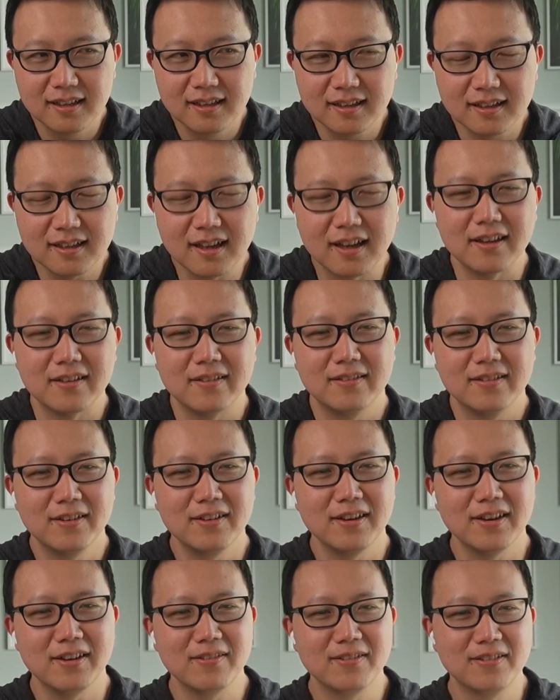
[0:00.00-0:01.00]
Got it.
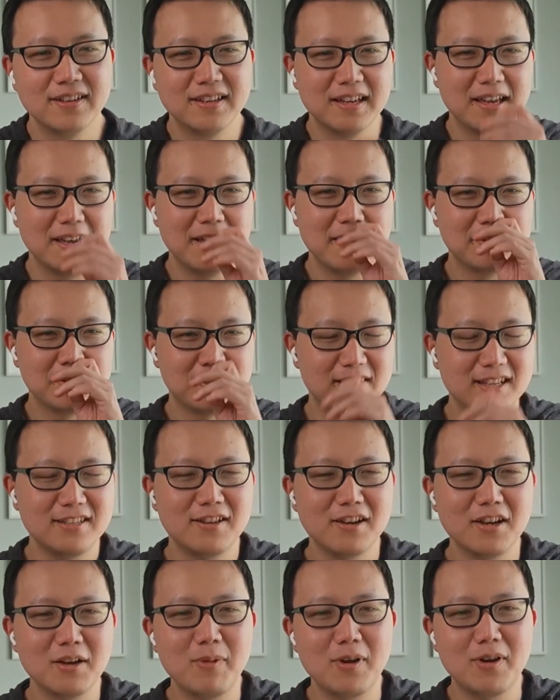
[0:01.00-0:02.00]
Okay. So let's
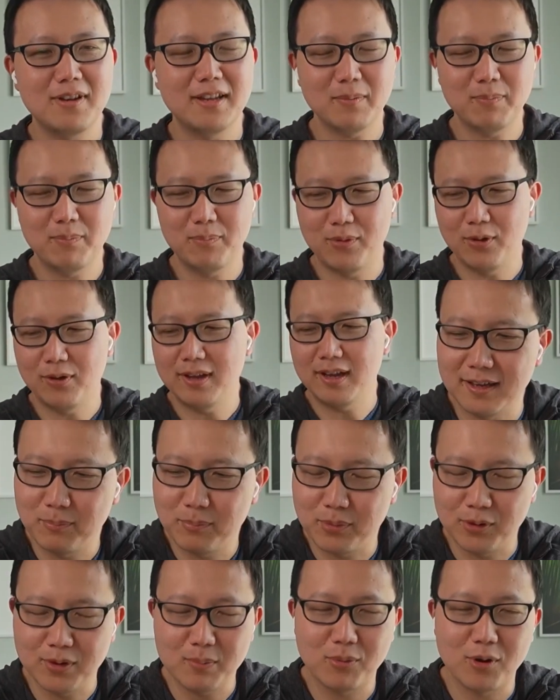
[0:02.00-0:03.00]
talk about like building
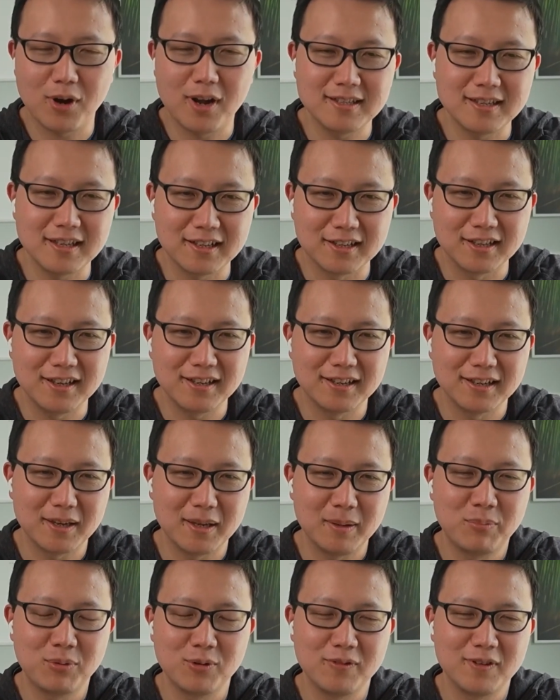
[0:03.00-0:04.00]
products like Glean, like
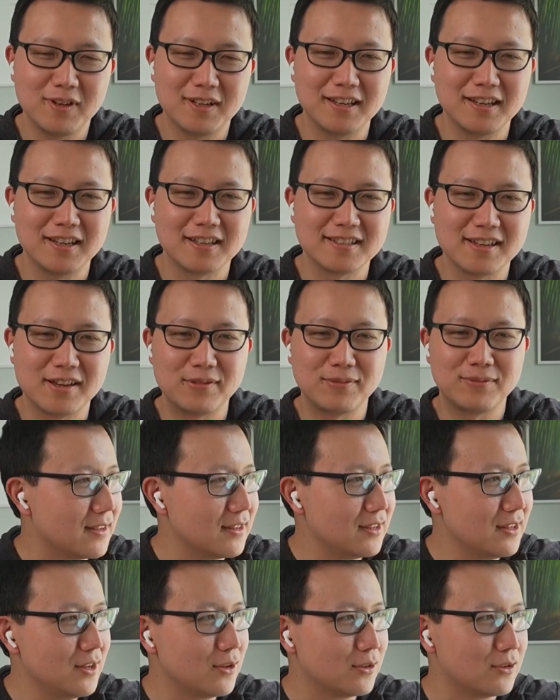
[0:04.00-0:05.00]
improving Glean itself.
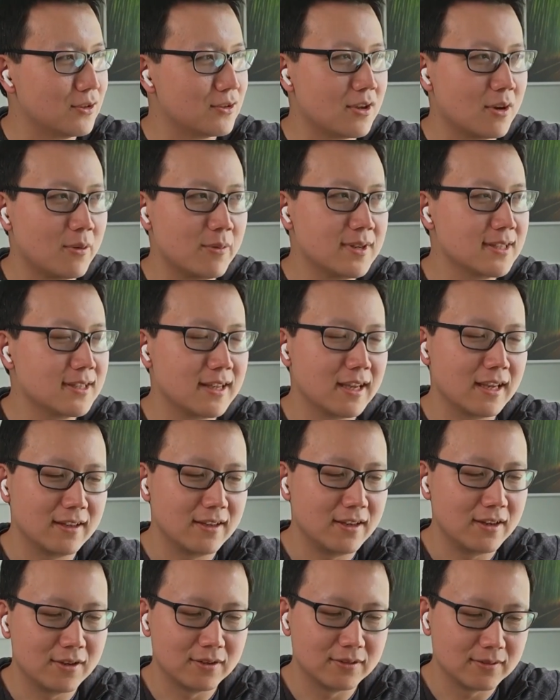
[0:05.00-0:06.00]
There's always like,
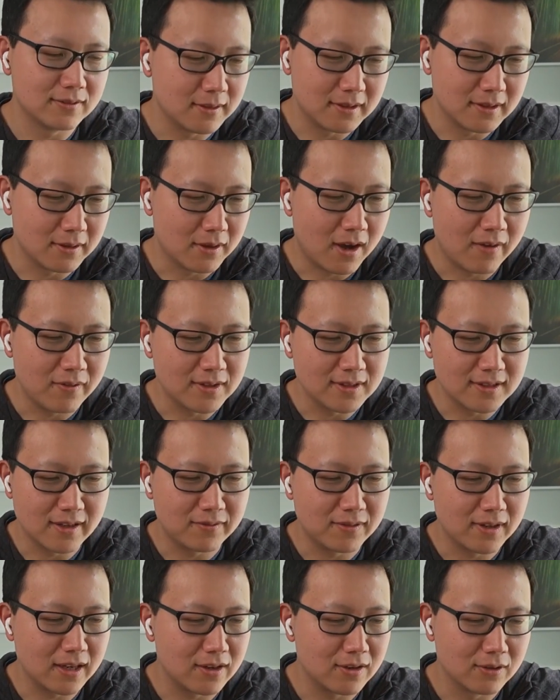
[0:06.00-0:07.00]
the obvious
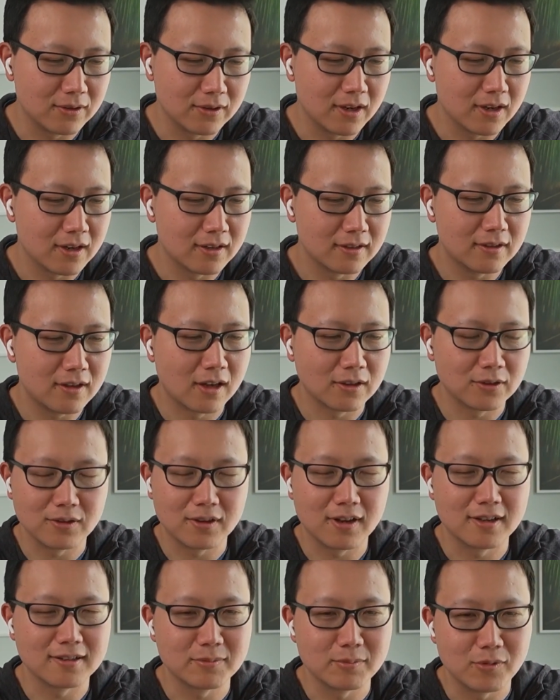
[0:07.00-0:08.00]
stuff like, you gotta talk to
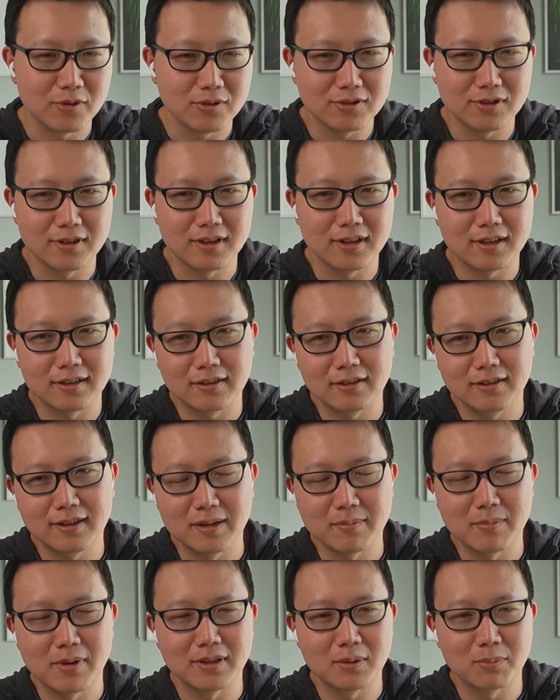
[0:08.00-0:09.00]
customers, you gotta think
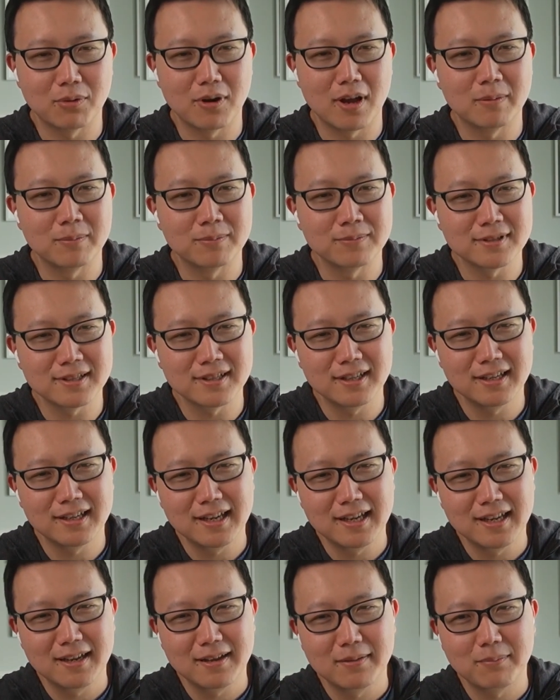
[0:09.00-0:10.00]
about the problems.
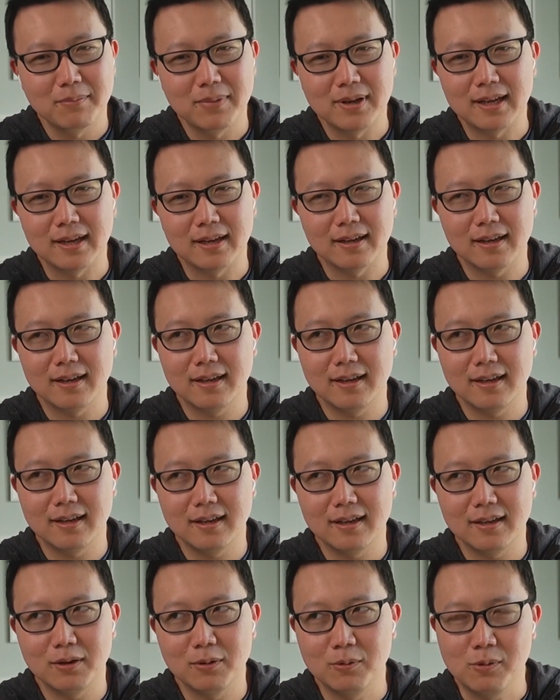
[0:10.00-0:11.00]
But like,
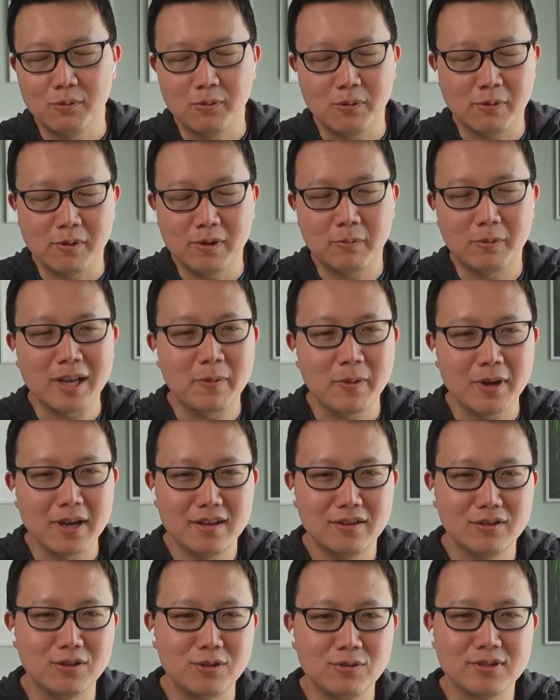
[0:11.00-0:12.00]
what
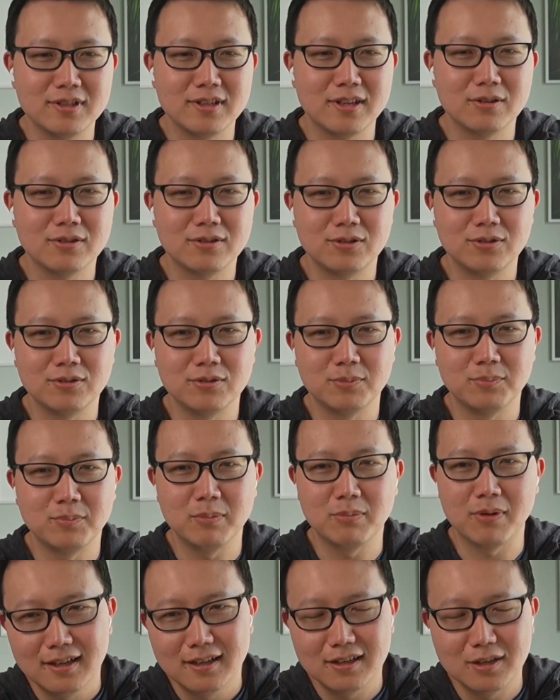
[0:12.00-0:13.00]
kind of new skills do
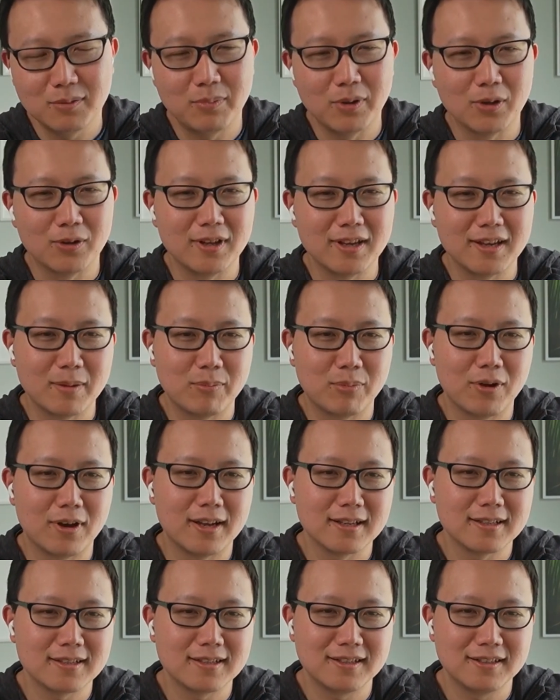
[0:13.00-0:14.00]
people have to build AI
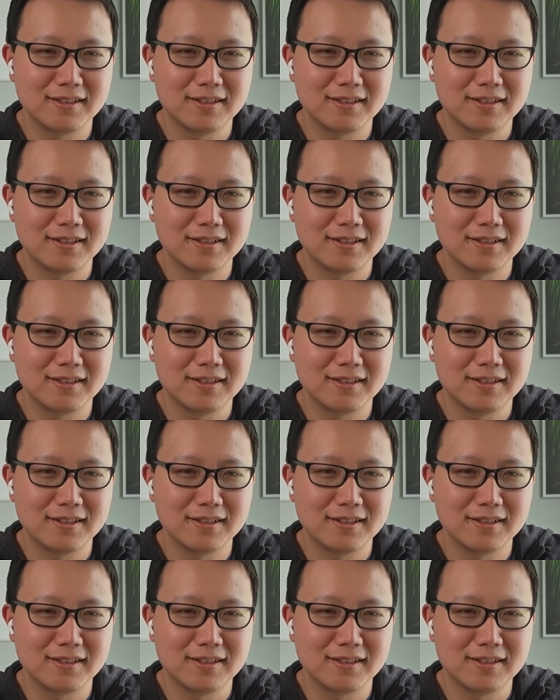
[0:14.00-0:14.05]
products?